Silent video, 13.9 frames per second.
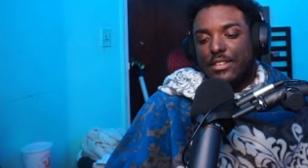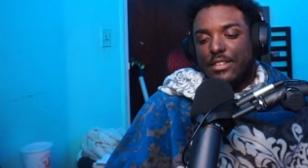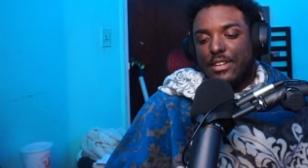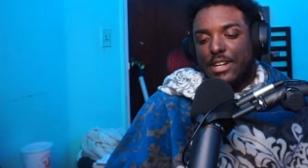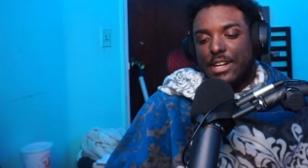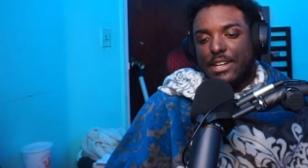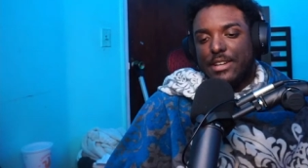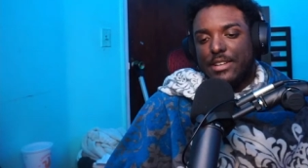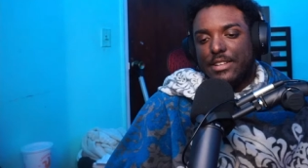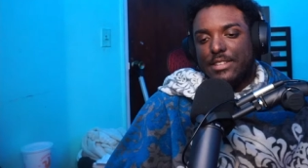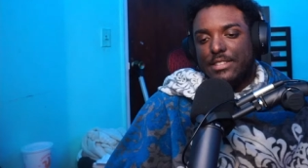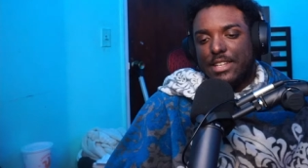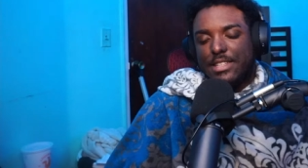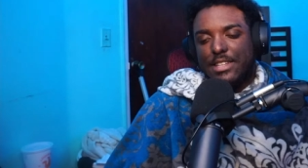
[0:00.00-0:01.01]
right?
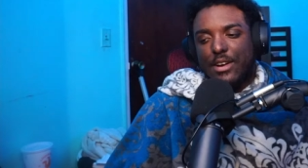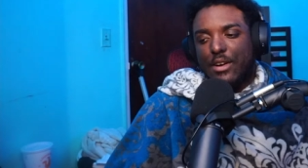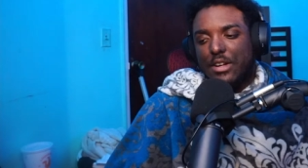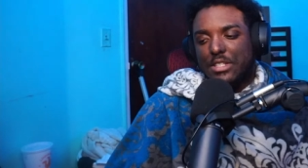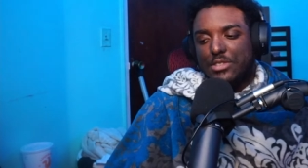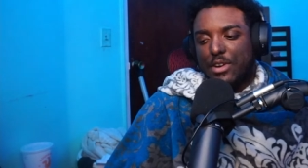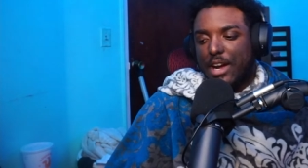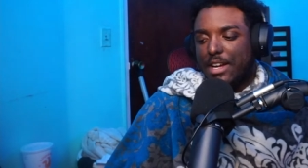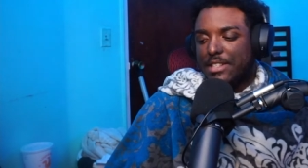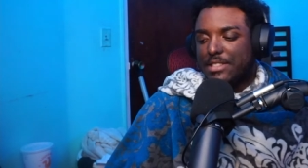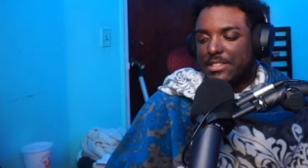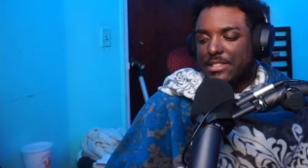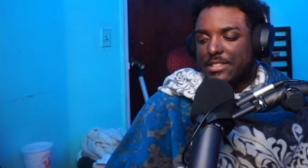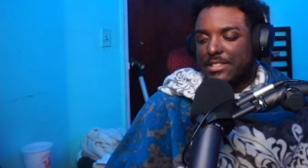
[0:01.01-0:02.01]
It's like they're all
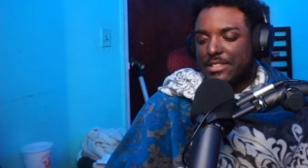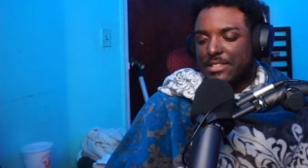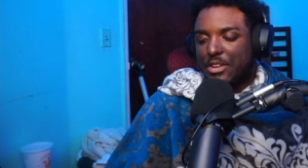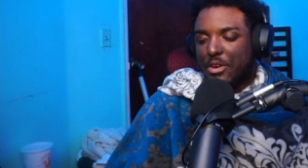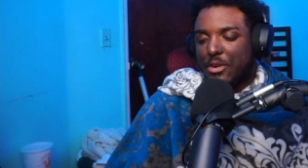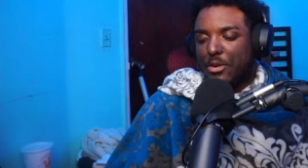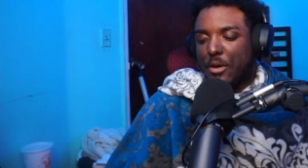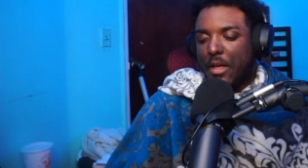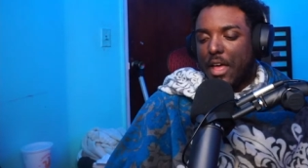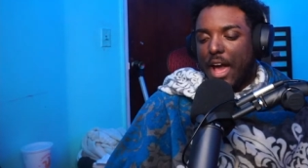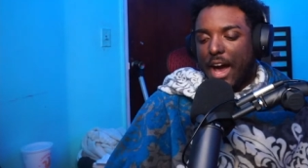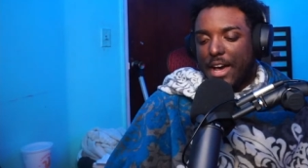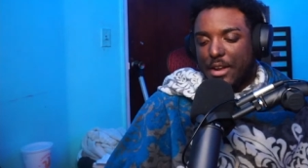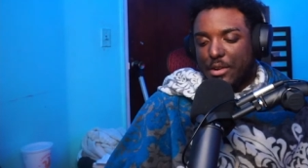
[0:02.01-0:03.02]
trash. So
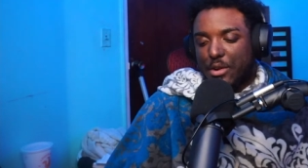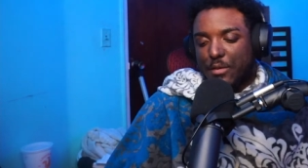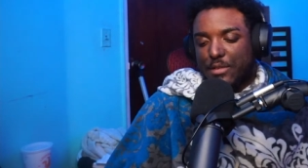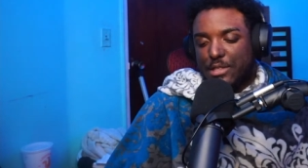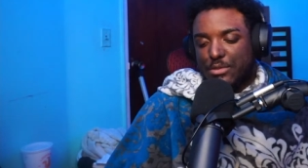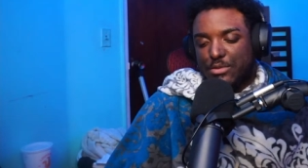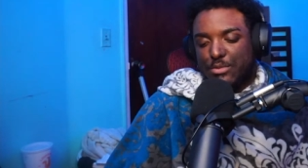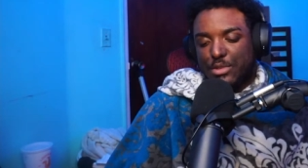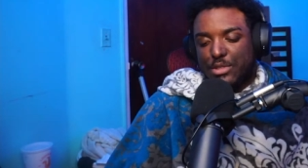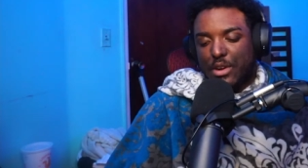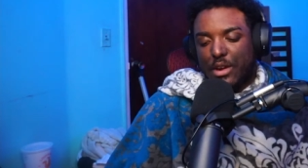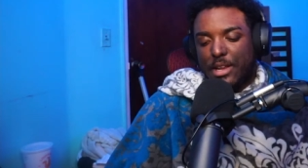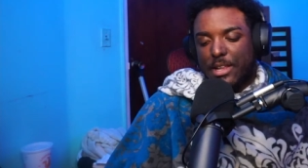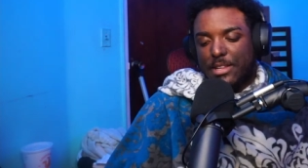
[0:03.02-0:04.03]
I don't know if this was
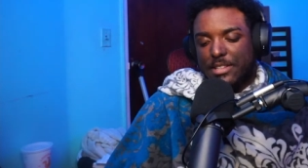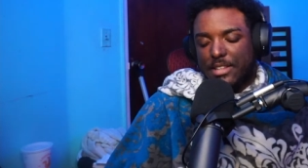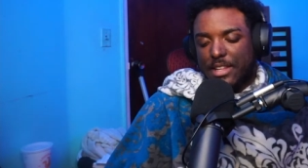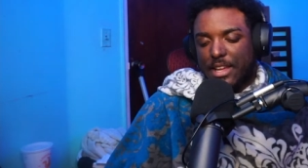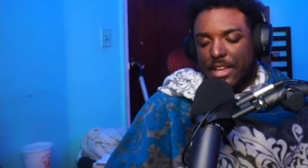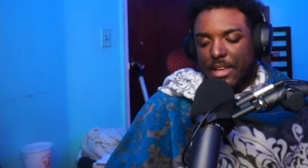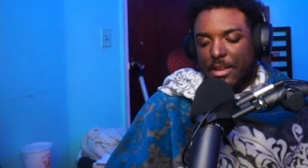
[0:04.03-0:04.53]
pertaining to like